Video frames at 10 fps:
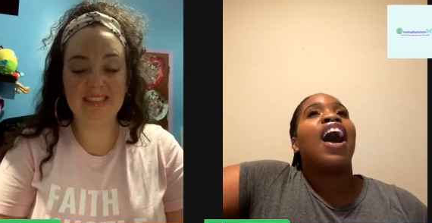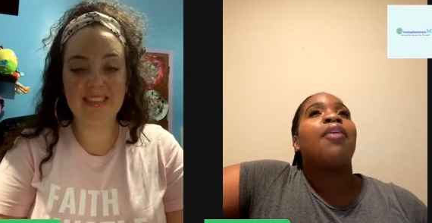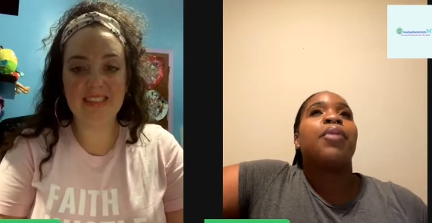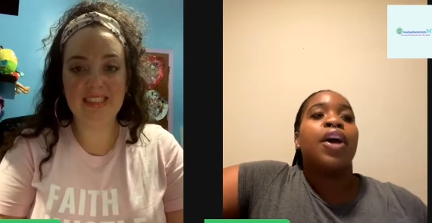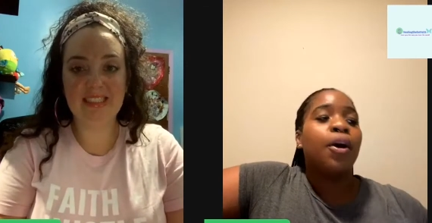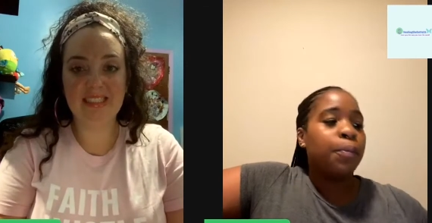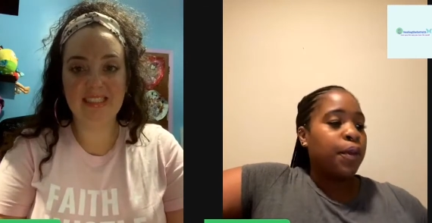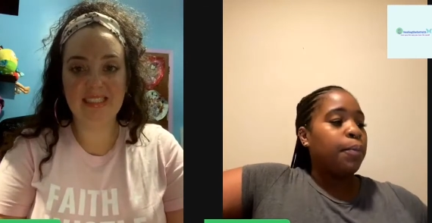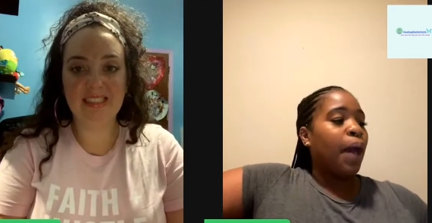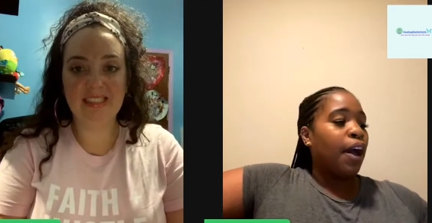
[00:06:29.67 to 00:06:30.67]
Speaker 1: I would help
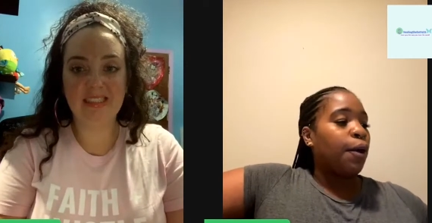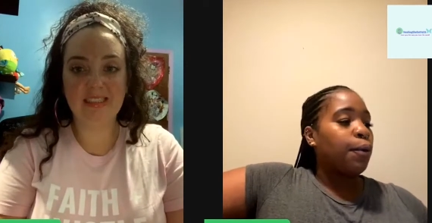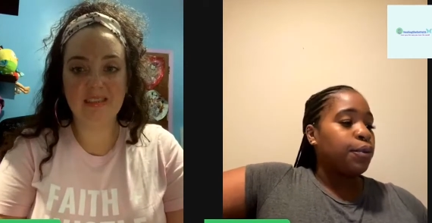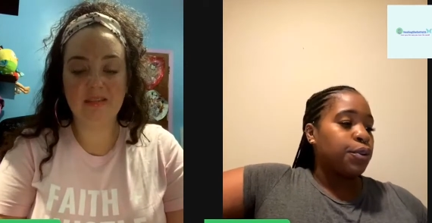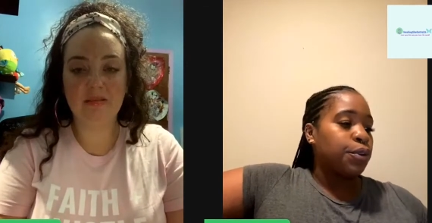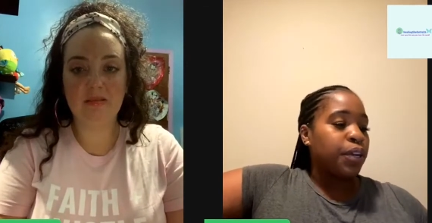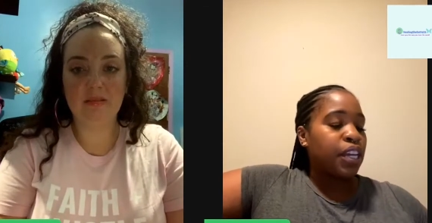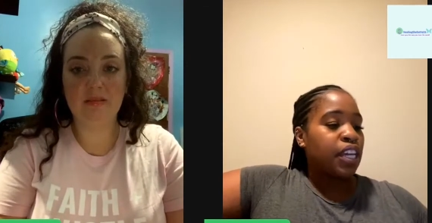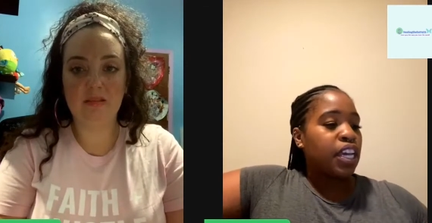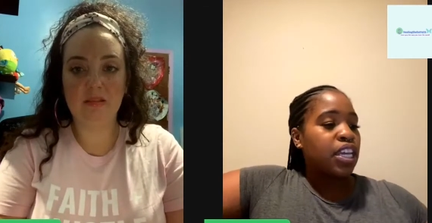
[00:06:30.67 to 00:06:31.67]
him out
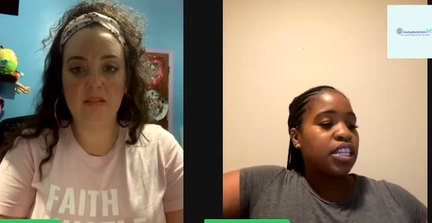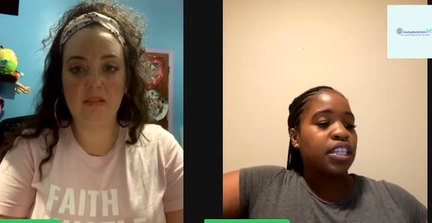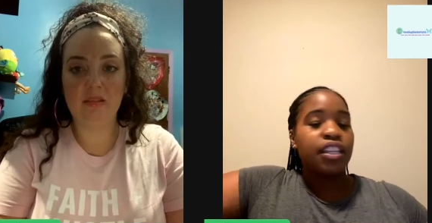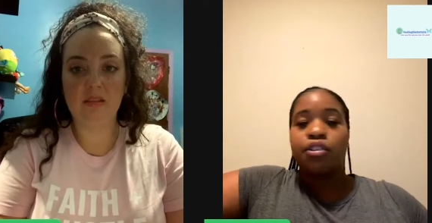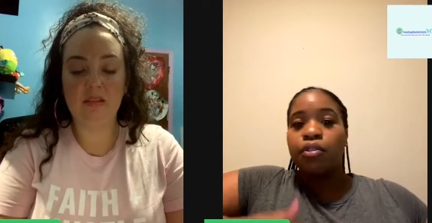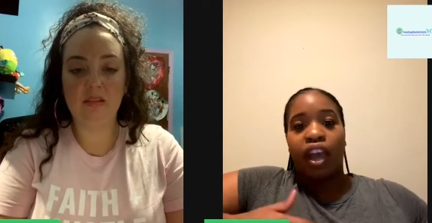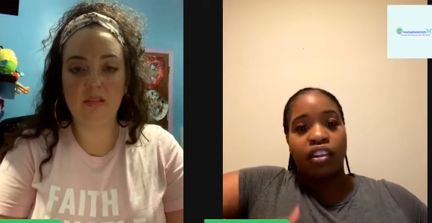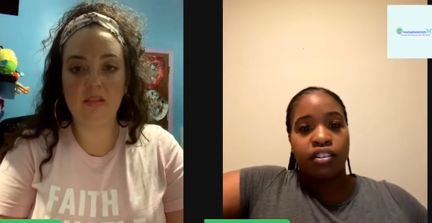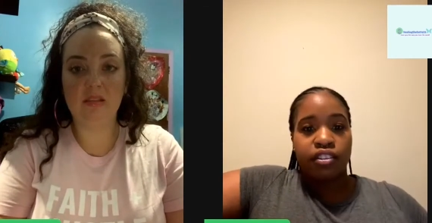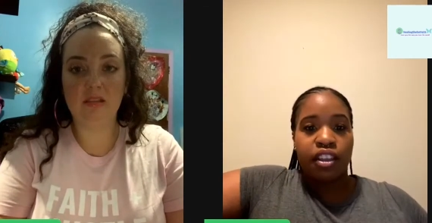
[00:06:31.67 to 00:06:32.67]
doing his legal
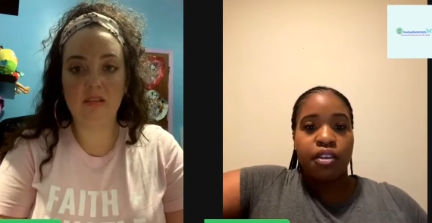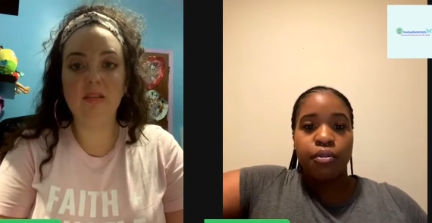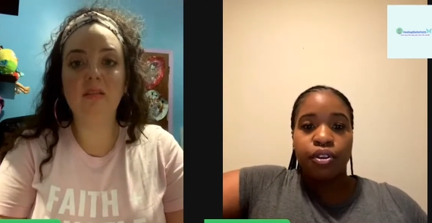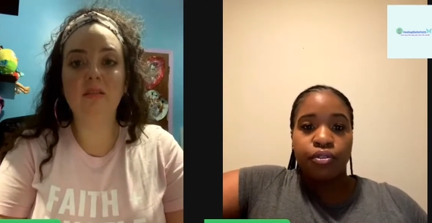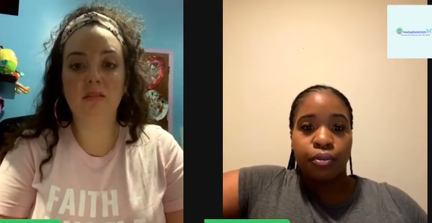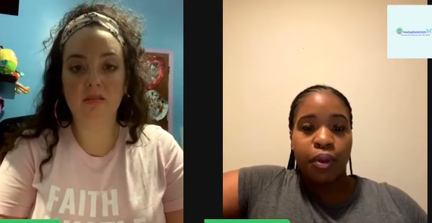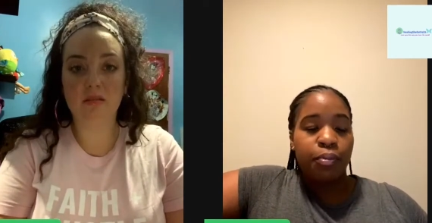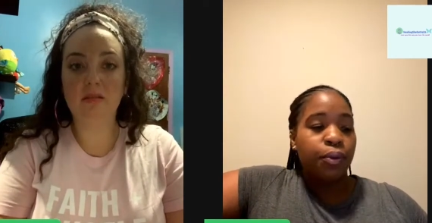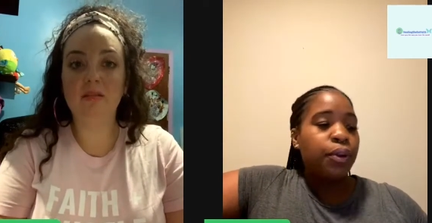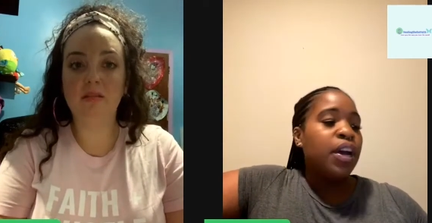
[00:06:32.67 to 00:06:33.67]
cases that he would do for
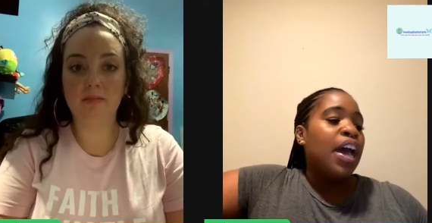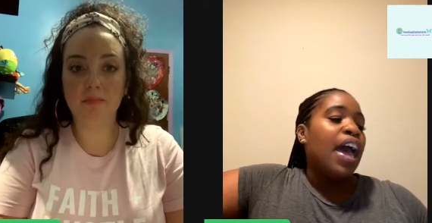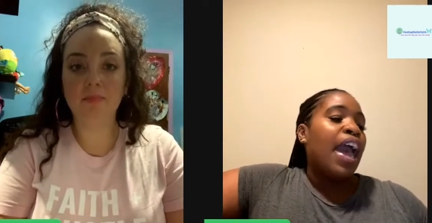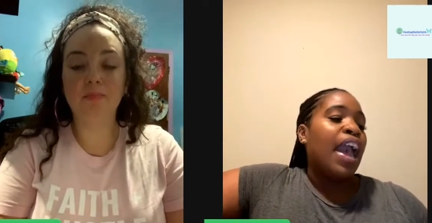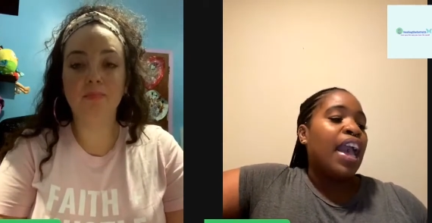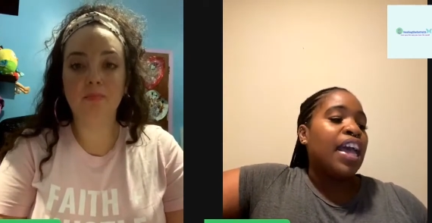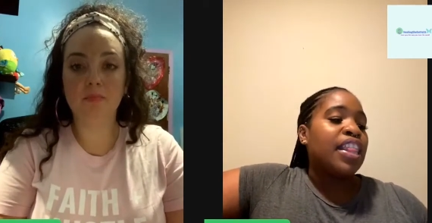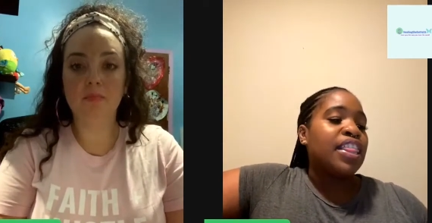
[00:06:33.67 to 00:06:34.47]
people, and